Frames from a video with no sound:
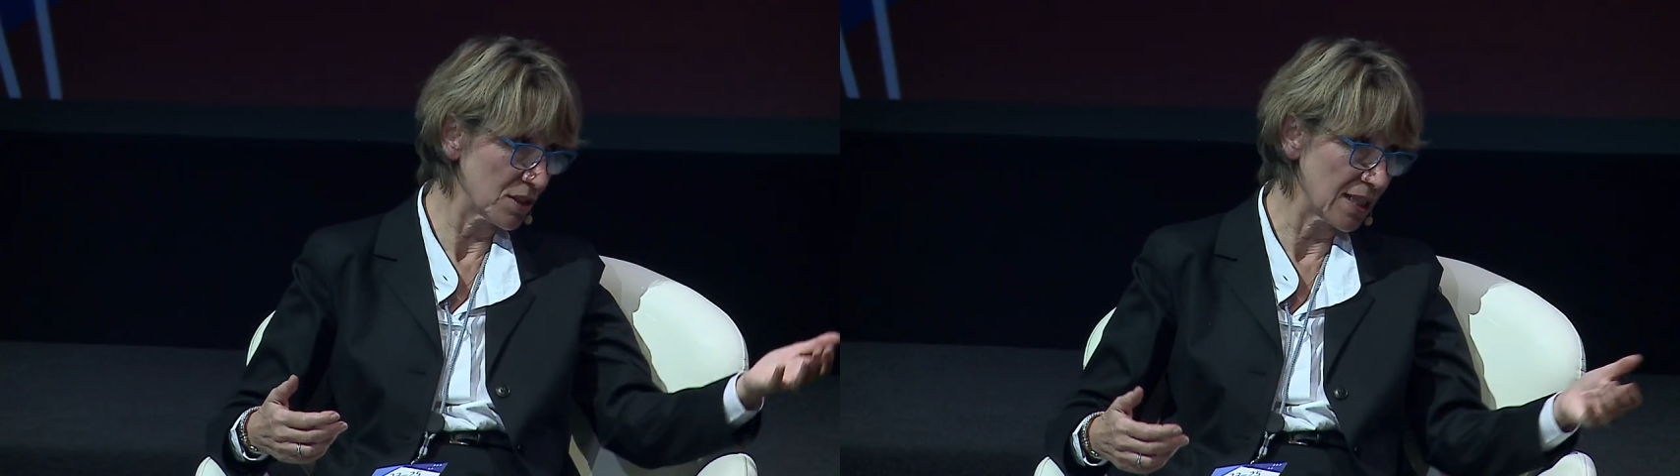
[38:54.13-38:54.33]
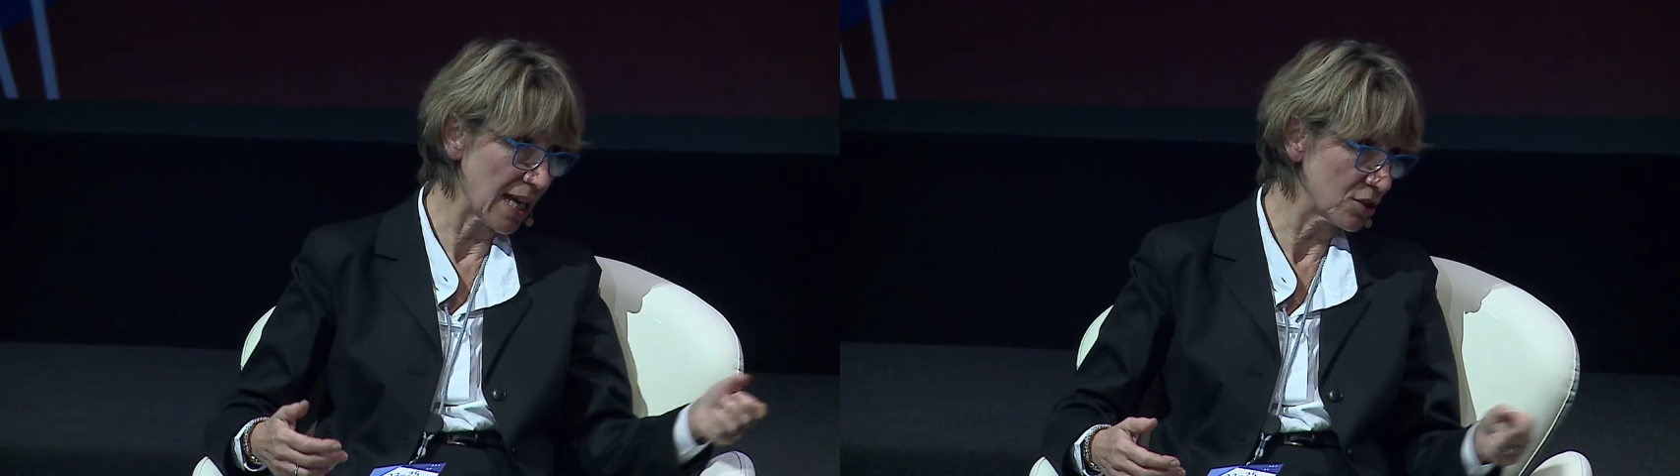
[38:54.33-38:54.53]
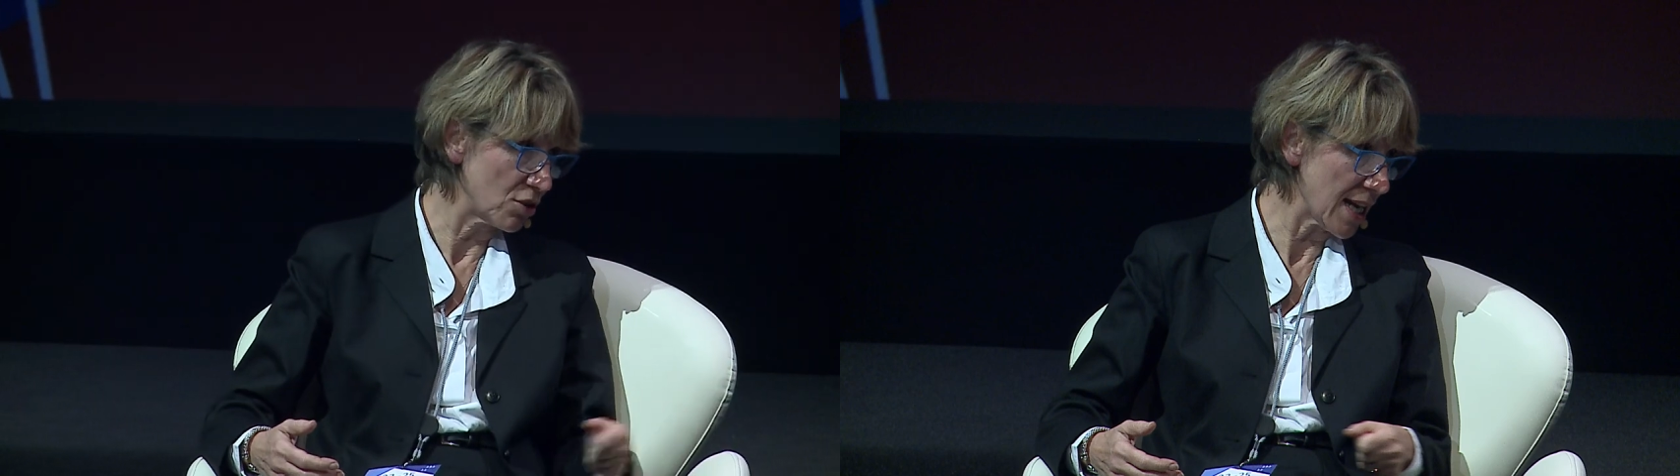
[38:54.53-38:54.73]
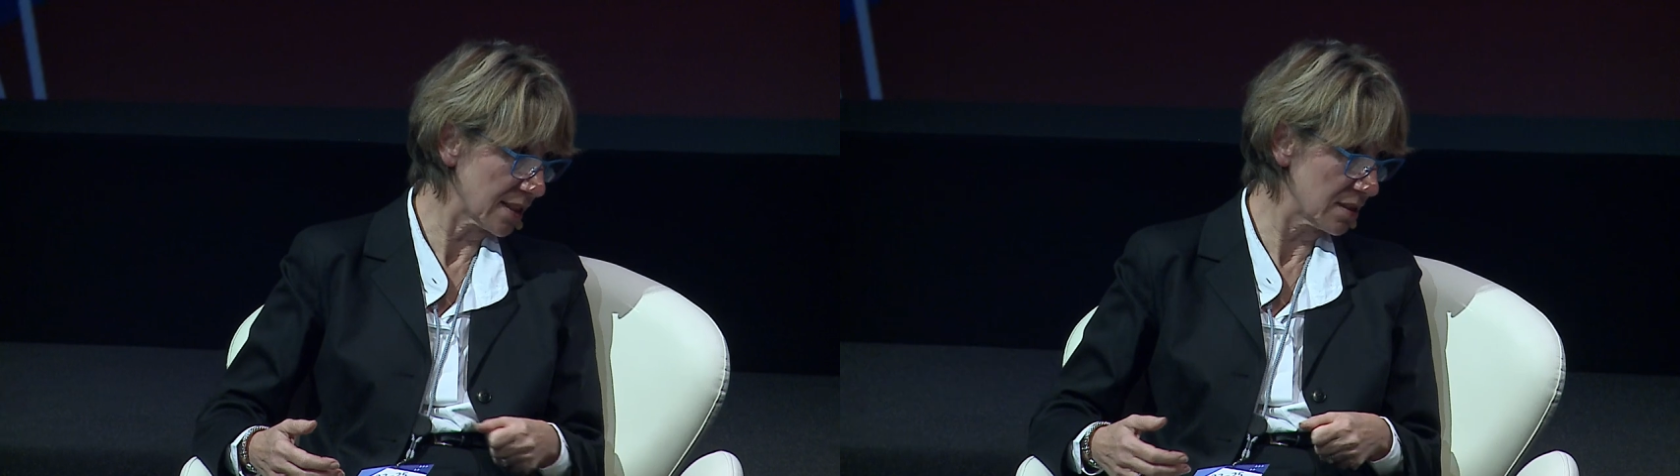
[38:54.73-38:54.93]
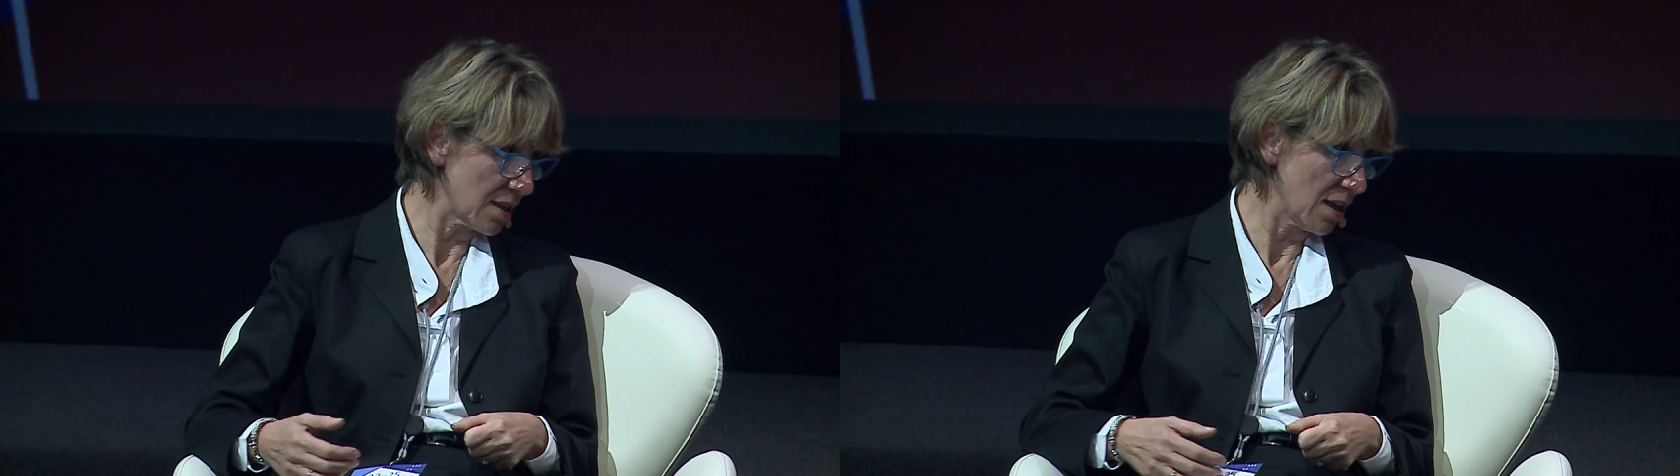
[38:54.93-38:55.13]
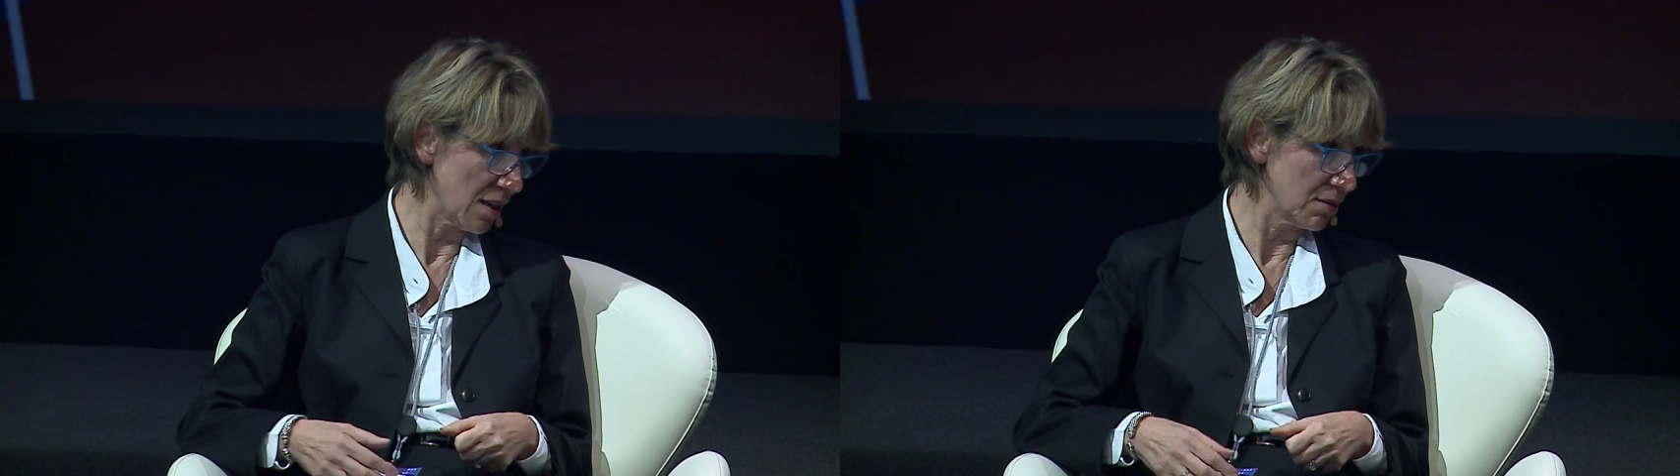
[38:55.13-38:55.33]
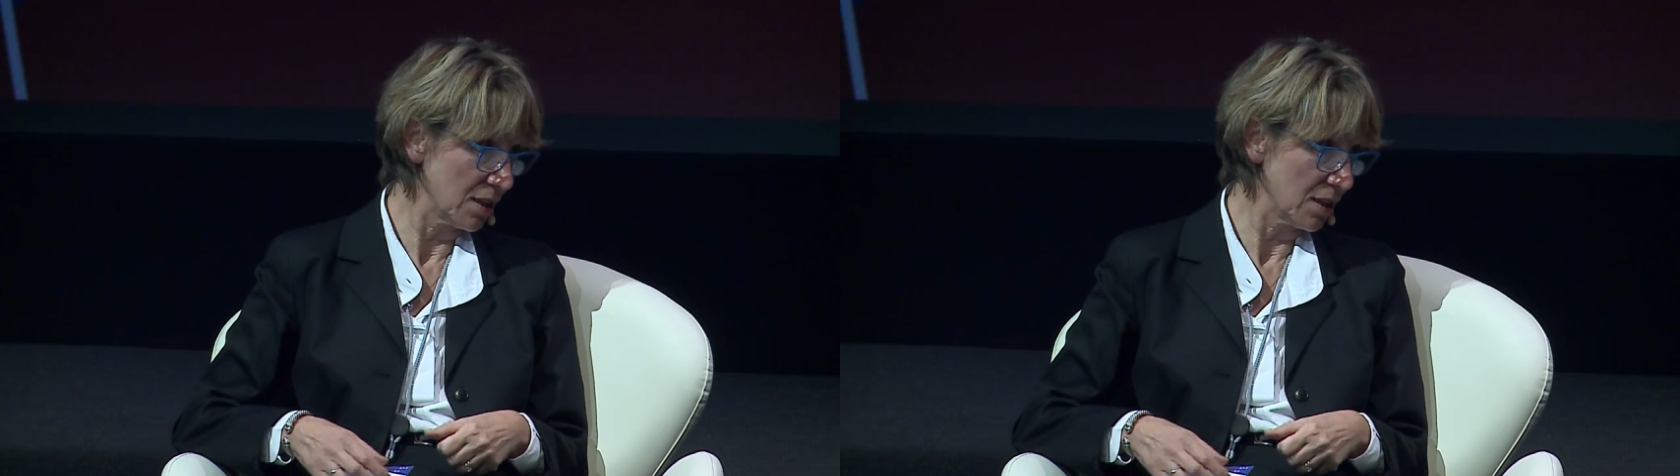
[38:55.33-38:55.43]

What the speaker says: to naltrexone.